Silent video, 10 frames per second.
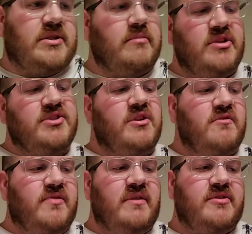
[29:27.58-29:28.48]
Some
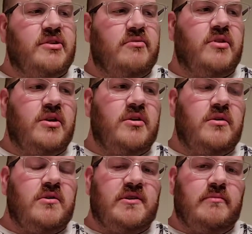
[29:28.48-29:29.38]
dessert flavors are
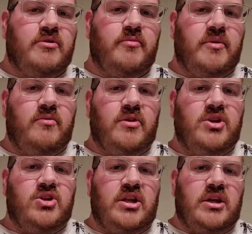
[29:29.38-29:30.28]
really good, some can be
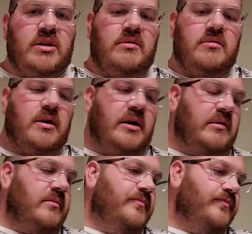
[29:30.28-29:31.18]
really shitty.
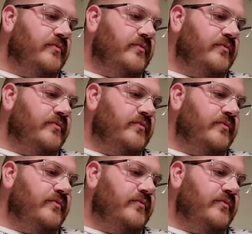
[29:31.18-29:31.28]
Like,